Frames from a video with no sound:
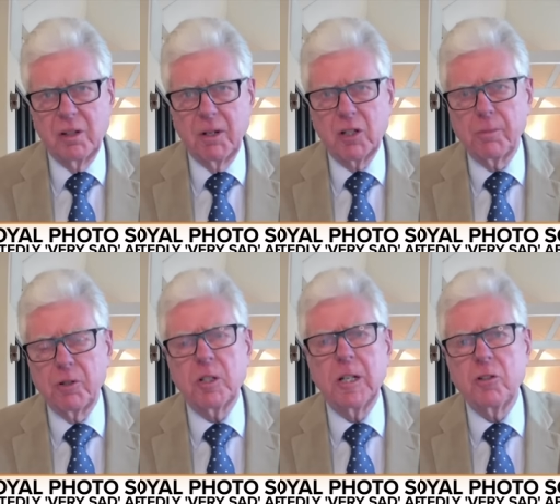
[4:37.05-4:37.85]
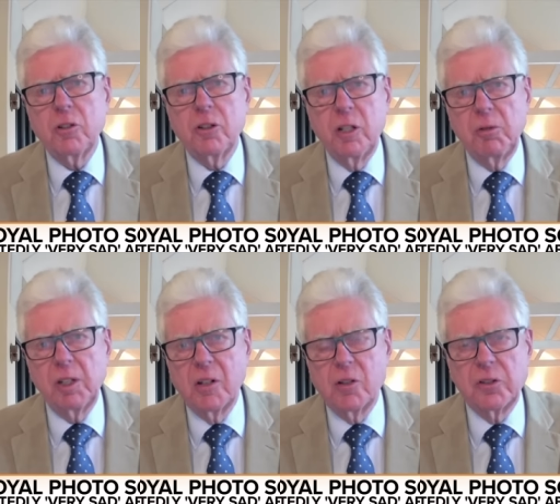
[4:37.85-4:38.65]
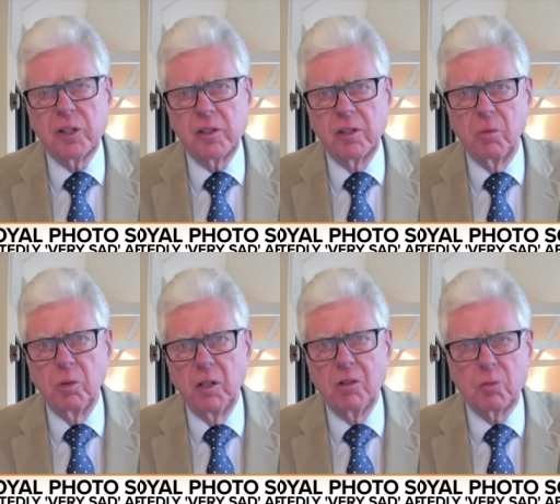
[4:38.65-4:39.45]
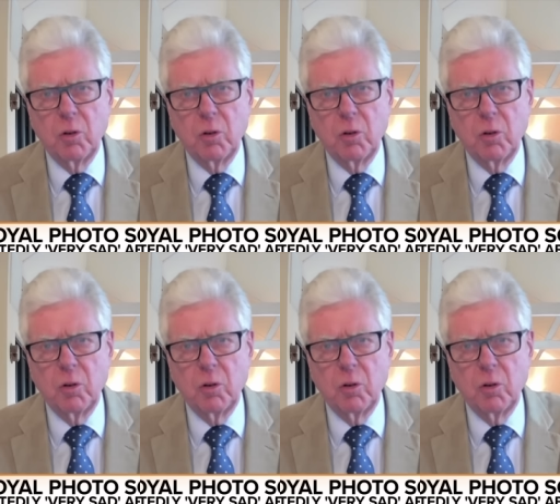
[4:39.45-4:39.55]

the most prestigious news agencies in the world,